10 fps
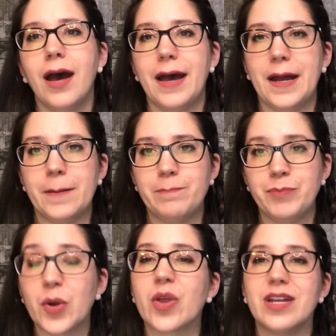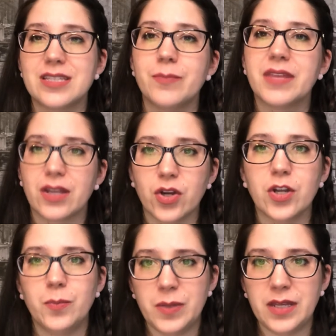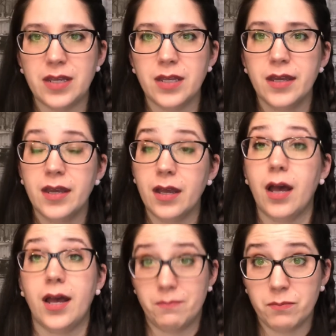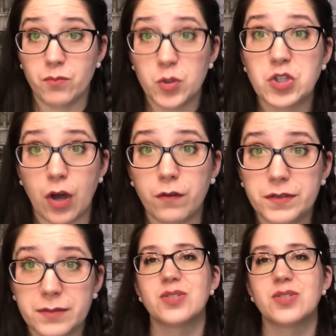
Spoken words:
or that something could be resolved.